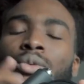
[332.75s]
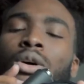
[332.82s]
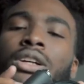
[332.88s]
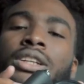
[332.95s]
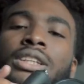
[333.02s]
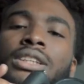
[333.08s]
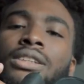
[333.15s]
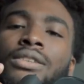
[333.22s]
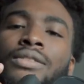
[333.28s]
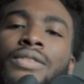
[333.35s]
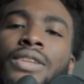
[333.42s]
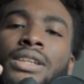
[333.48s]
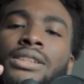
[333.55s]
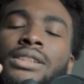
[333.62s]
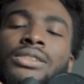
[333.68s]
quality of
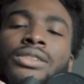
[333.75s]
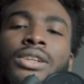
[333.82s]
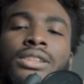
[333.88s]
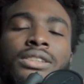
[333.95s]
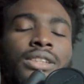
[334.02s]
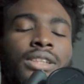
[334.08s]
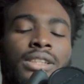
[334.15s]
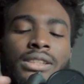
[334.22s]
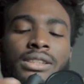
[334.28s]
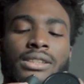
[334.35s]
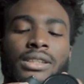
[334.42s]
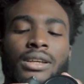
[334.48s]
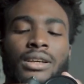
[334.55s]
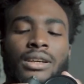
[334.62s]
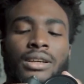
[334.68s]
this is not as good as
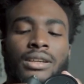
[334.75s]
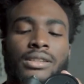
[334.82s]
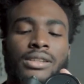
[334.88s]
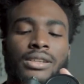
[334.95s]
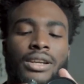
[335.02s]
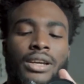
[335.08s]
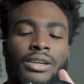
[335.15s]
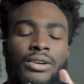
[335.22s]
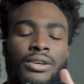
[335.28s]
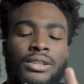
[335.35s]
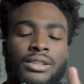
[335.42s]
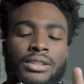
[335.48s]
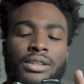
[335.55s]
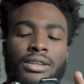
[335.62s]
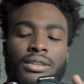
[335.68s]
the
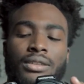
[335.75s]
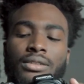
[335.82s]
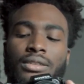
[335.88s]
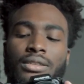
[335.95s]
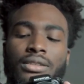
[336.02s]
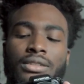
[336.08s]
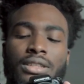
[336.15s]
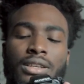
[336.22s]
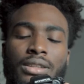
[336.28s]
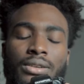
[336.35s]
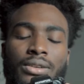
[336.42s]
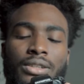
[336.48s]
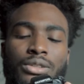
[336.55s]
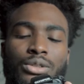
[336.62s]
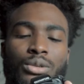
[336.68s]
Nikon
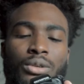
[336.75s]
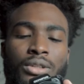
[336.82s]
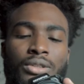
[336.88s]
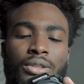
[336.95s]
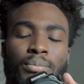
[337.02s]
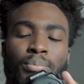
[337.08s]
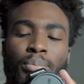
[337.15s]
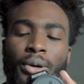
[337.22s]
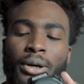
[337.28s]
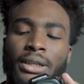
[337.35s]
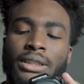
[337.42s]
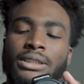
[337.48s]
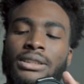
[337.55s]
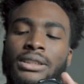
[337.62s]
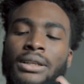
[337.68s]
D3200,
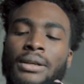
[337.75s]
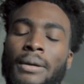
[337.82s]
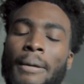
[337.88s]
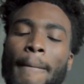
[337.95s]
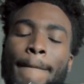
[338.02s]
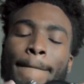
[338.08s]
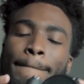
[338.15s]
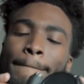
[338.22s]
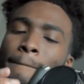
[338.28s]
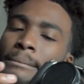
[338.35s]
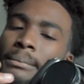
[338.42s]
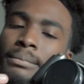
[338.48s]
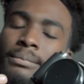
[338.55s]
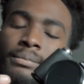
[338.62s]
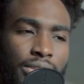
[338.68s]
but
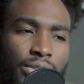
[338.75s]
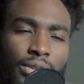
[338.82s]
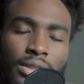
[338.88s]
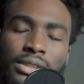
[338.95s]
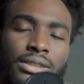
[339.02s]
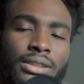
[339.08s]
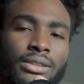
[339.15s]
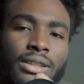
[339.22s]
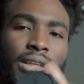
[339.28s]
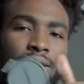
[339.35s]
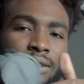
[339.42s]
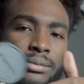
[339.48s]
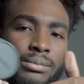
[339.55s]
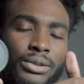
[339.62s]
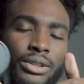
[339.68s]
you can still get
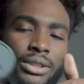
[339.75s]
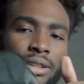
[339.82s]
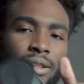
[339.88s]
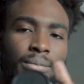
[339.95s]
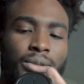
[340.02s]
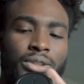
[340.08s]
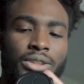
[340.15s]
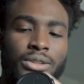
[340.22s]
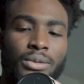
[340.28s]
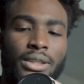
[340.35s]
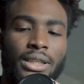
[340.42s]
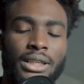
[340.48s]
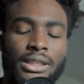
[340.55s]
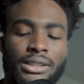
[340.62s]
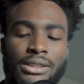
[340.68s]
some good images with
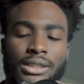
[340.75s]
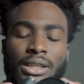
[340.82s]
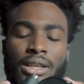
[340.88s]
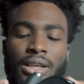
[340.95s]
this.